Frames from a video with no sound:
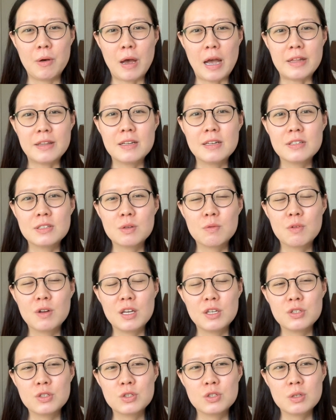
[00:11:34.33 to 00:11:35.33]
idealistic
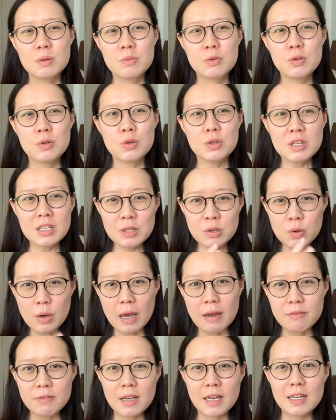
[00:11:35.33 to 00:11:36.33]
relationship. You think you
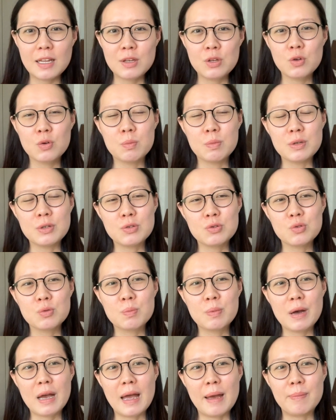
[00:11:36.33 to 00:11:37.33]
have that, then you'll be
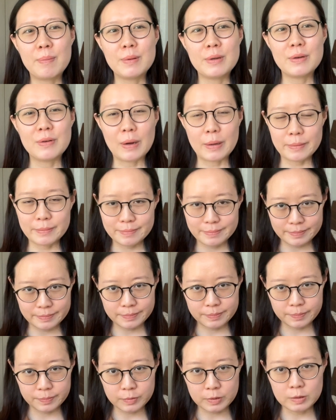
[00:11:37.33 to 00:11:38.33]
super happy, right?
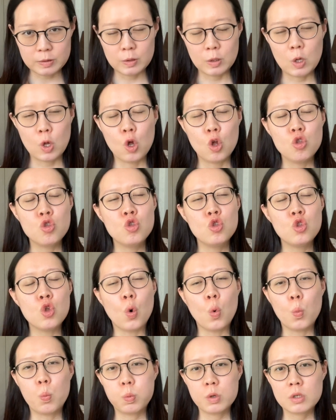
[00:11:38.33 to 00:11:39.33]

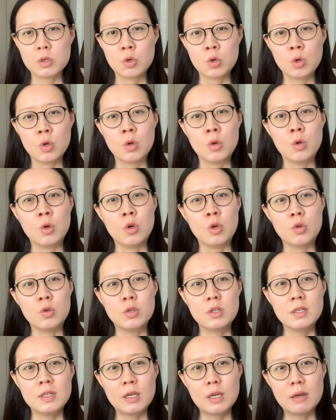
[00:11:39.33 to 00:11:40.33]
Nope. You
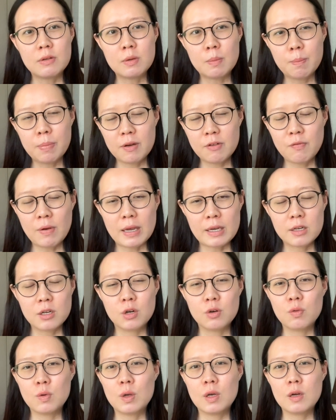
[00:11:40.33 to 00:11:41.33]
think that you have the perfect
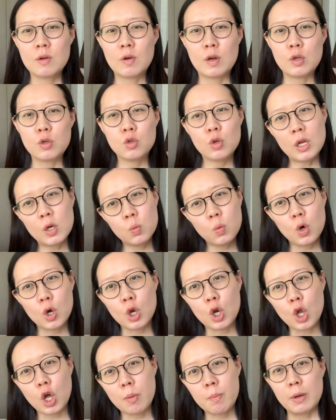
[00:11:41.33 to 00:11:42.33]
career, right? You don't have to work a
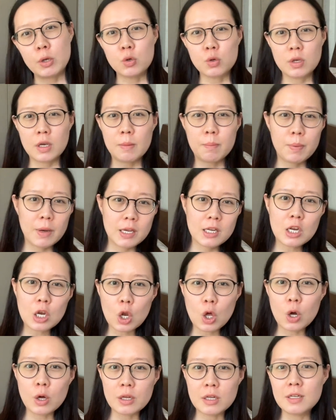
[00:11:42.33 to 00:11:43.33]
lot, but you get paid a
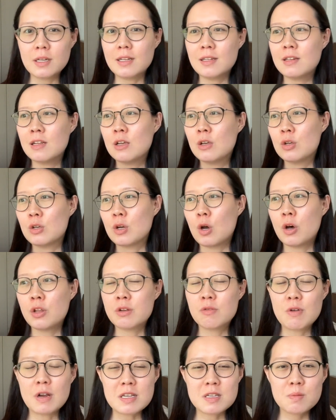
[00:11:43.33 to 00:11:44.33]
lot, and then you get all
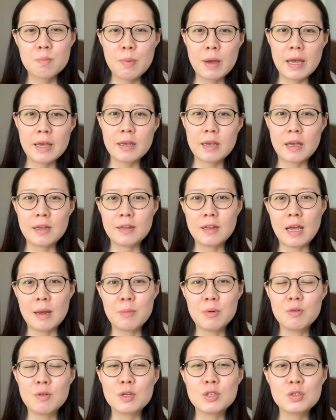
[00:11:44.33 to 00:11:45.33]
the respect and
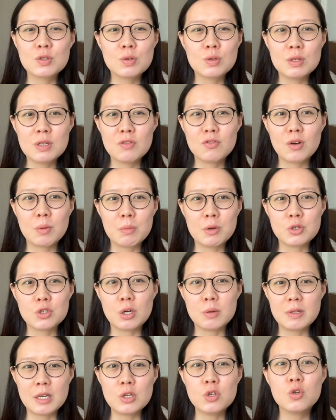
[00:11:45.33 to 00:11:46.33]
admiration you need from your
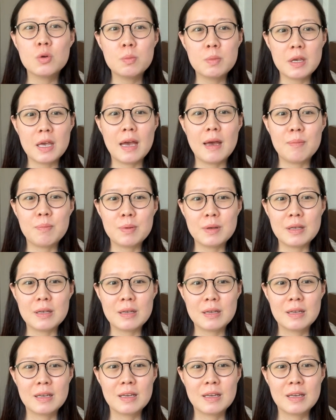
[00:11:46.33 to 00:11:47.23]
job, then you'll be happy.